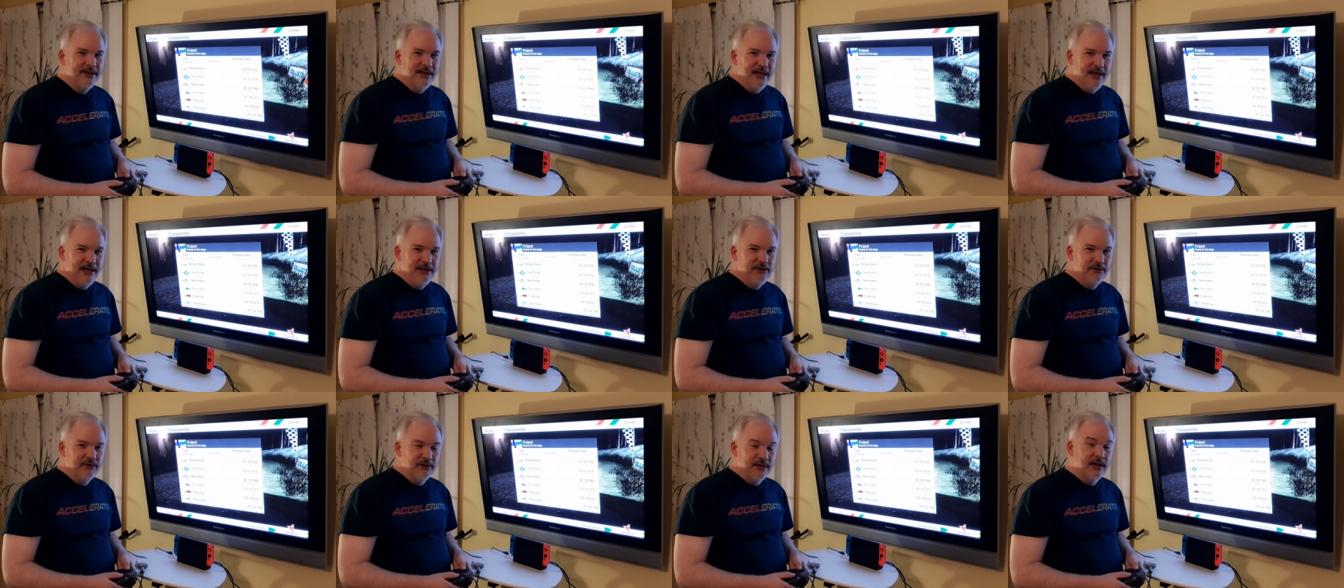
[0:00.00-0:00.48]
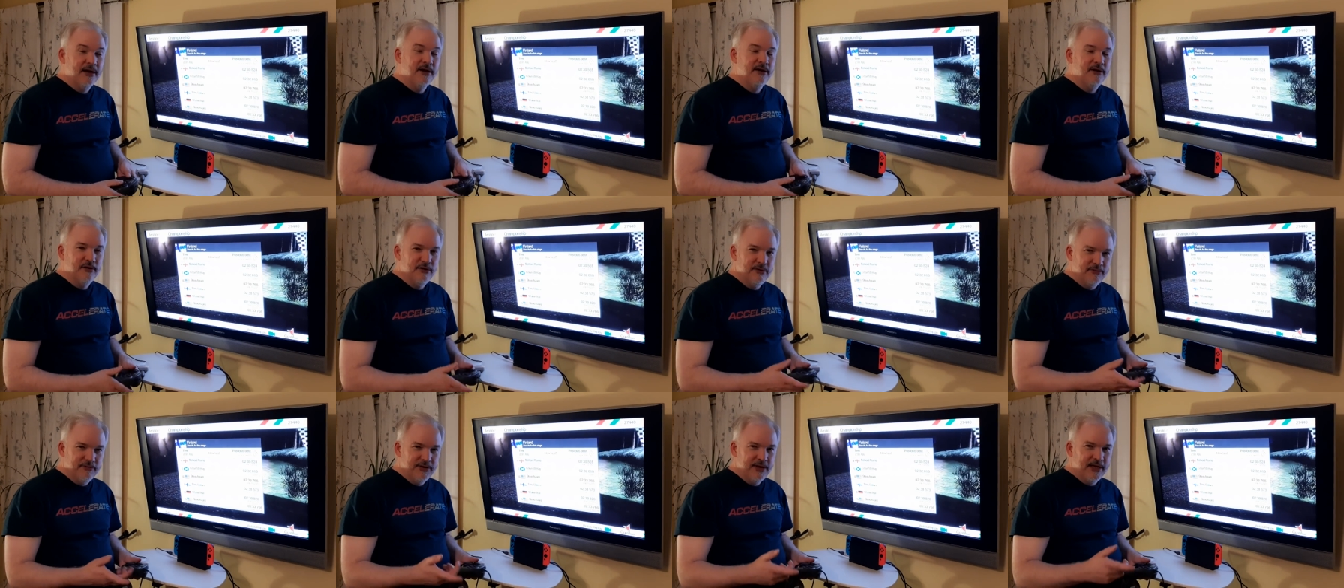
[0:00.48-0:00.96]
and you'll get a
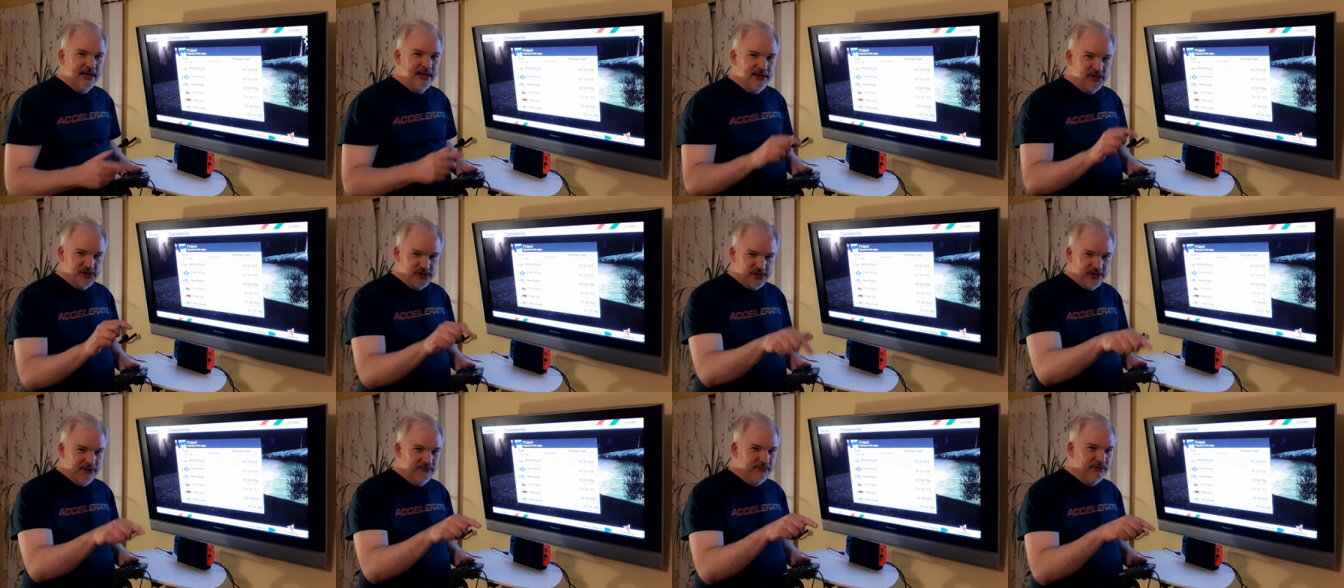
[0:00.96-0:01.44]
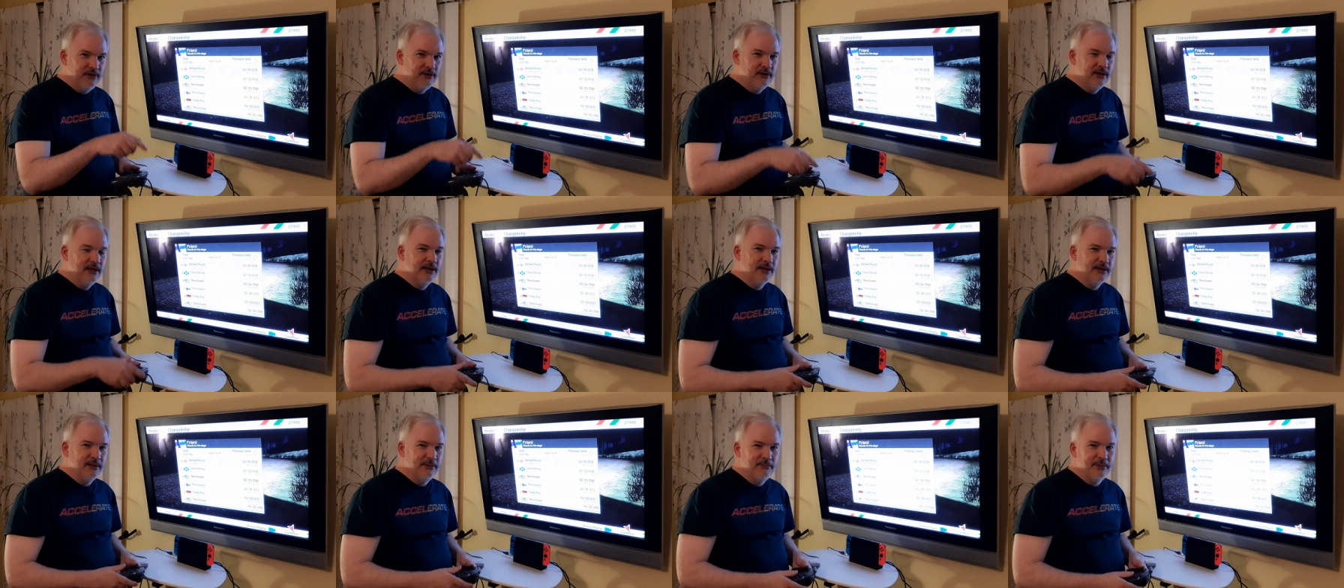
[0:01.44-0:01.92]
notification if you
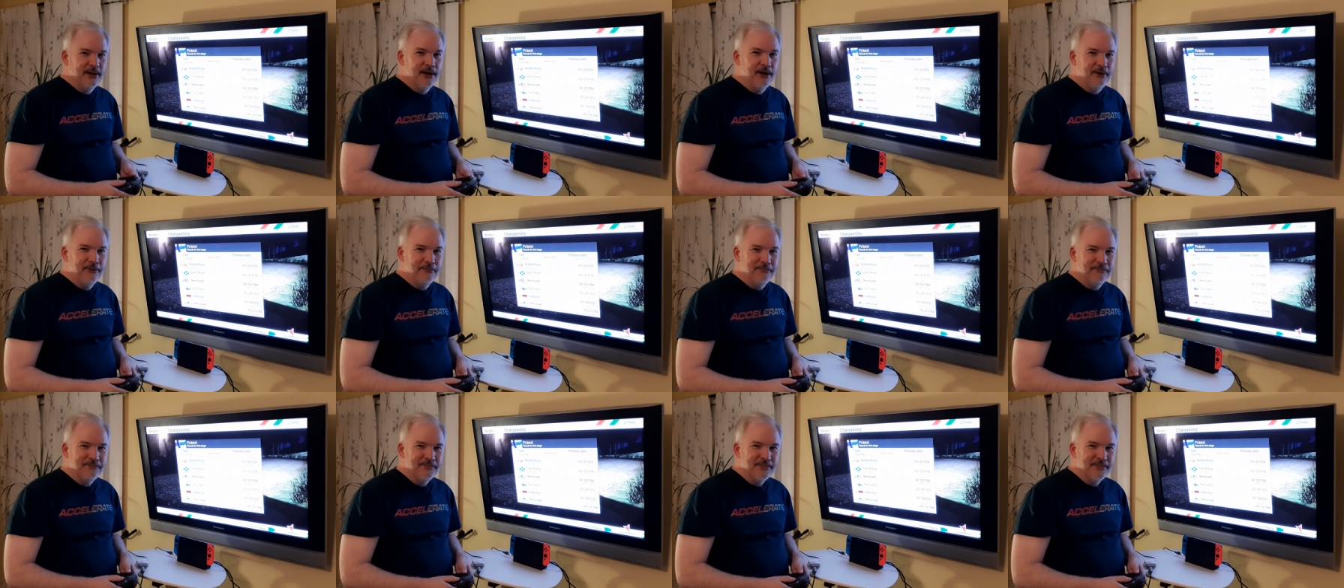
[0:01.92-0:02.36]
click the bell.